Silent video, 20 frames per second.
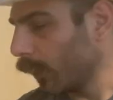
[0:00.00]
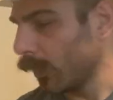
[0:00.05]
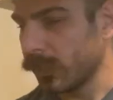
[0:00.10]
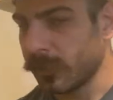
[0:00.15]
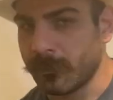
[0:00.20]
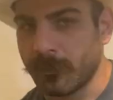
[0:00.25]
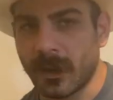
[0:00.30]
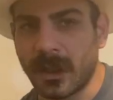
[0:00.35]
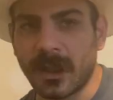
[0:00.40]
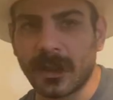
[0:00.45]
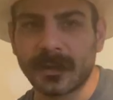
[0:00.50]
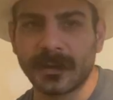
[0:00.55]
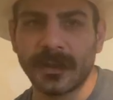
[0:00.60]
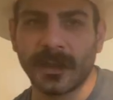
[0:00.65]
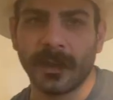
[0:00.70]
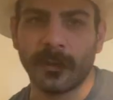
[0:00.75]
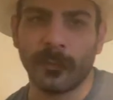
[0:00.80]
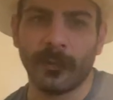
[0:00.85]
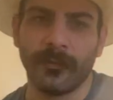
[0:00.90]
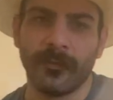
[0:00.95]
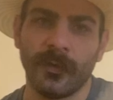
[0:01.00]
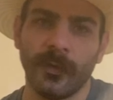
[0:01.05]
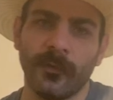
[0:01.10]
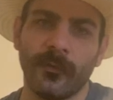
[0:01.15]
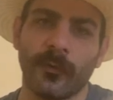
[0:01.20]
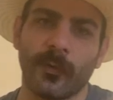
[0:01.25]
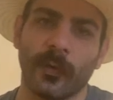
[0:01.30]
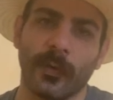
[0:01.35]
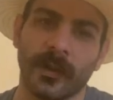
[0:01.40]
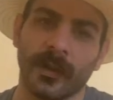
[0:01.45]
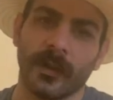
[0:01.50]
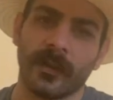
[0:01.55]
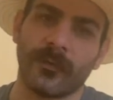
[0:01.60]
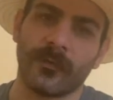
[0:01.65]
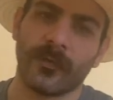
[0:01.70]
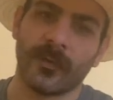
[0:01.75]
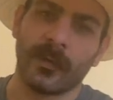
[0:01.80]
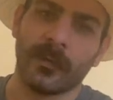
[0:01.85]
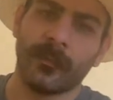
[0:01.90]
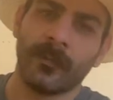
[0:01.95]
unboxing and review for you
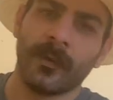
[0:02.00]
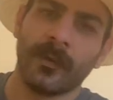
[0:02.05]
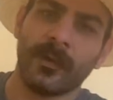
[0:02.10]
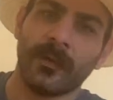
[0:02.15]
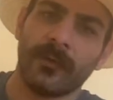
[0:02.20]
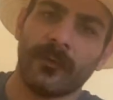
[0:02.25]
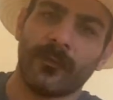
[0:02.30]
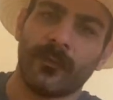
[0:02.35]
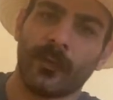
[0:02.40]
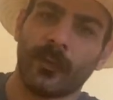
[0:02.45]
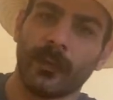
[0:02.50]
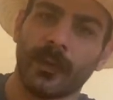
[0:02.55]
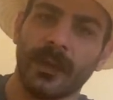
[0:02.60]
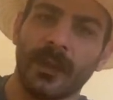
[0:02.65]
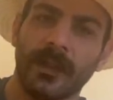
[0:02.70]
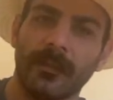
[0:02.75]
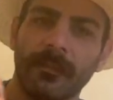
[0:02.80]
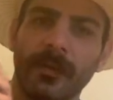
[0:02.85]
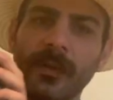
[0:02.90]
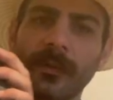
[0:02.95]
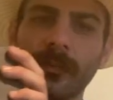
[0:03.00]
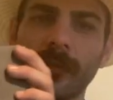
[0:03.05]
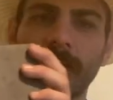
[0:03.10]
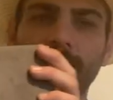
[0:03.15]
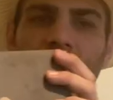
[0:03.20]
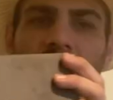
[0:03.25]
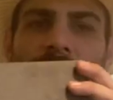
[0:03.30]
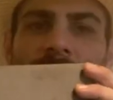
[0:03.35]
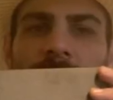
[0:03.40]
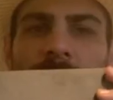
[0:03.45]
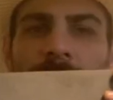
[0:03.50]
from Ferrini Boots.